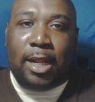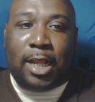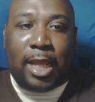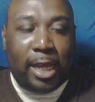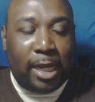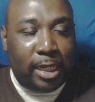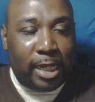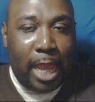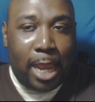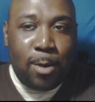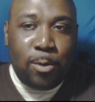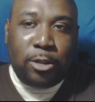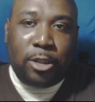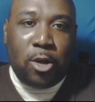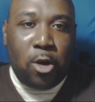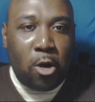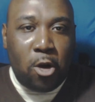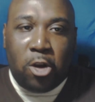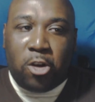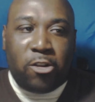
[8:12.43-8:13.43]
Like, they was
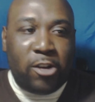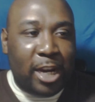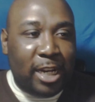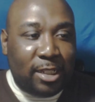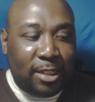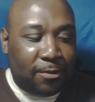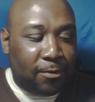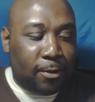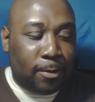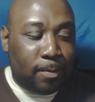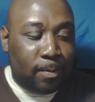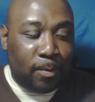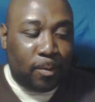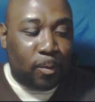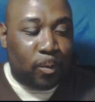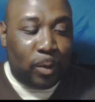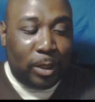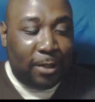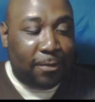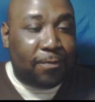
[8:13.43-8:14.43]
going crazy
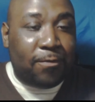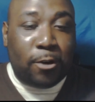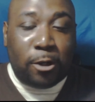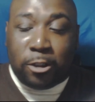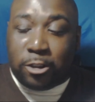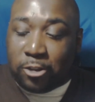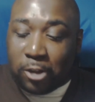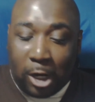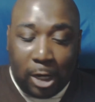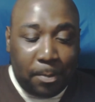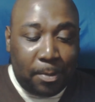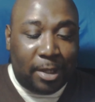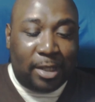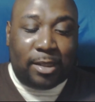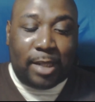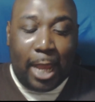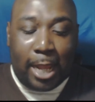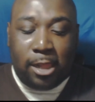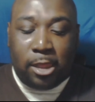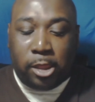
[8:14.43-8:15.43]
from when it first started,
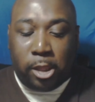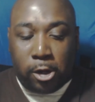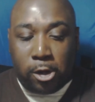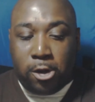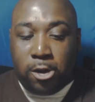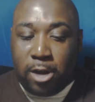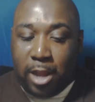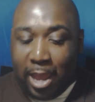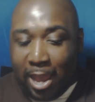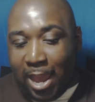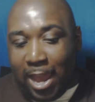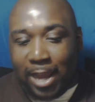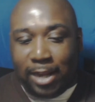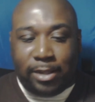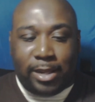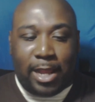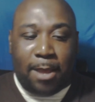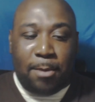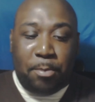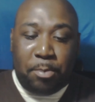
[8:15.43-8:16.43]
but that third
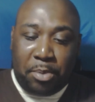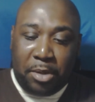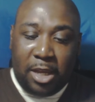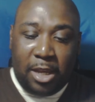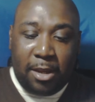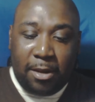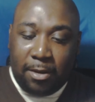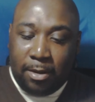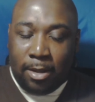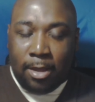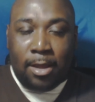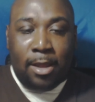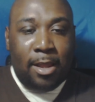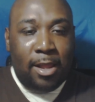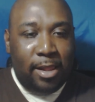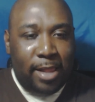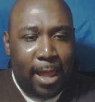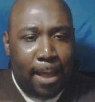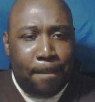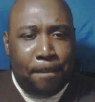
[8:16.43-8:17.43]
act, that
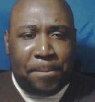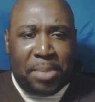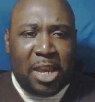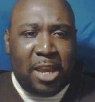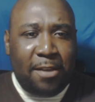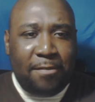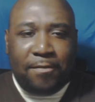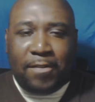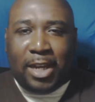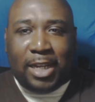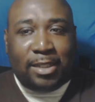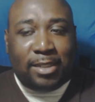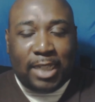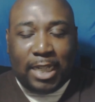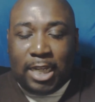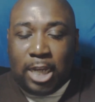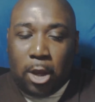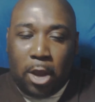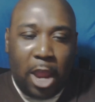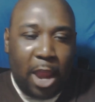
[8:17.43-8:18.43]
big fight
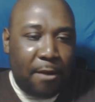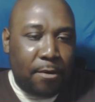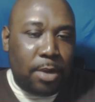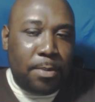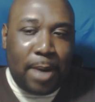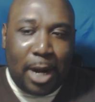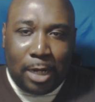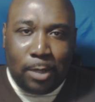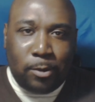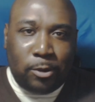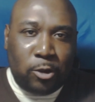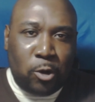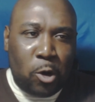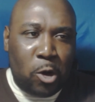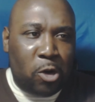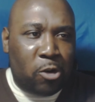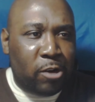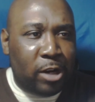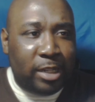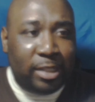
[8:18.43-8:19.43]
scene, everybody was
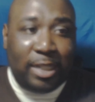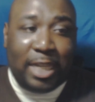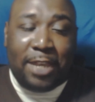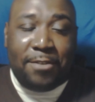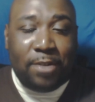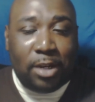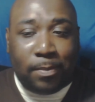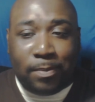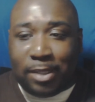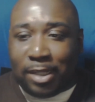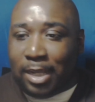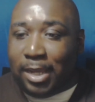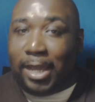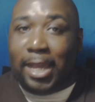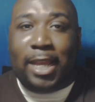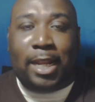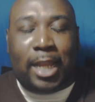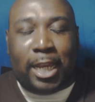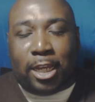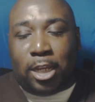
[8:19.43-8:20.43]
going crazy, even up to the
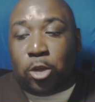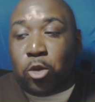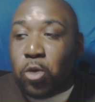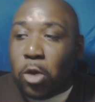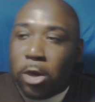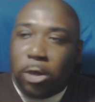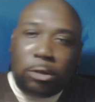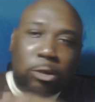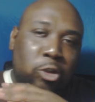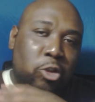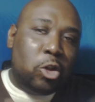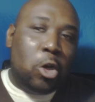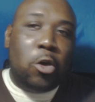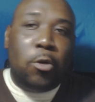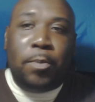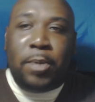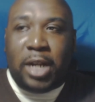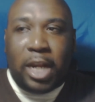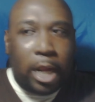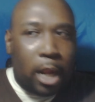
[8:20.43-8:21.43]
end. Like, you heard
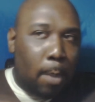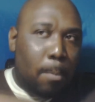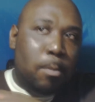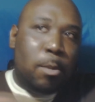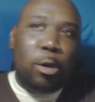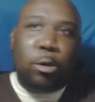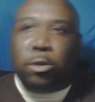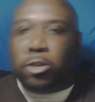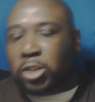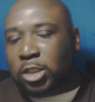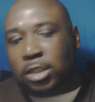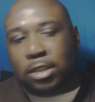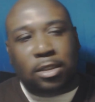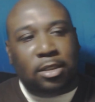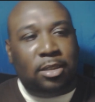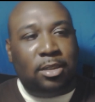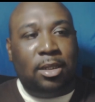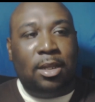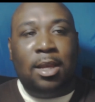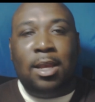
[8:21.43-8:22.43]
so many
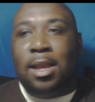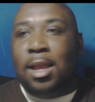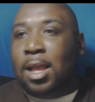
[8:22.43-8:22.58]
emotions,